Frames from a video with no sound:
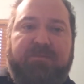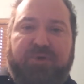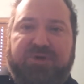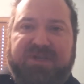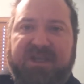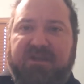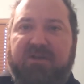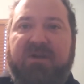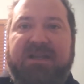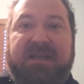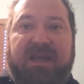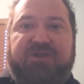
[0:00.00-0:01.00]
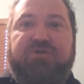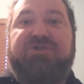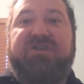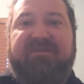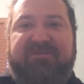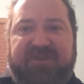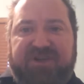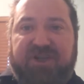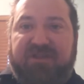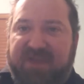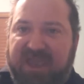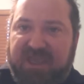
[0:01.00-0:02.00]
particularly nitrogen
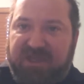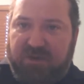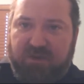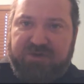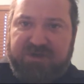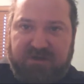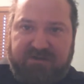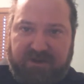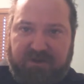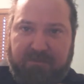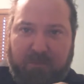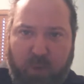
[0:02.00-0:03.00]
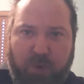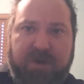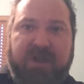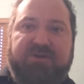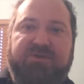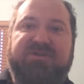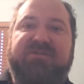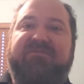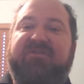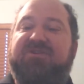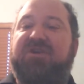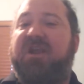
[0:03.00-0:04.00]
efficient. They're more nitrogen
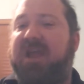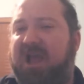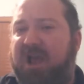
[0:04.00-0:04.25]
efficient.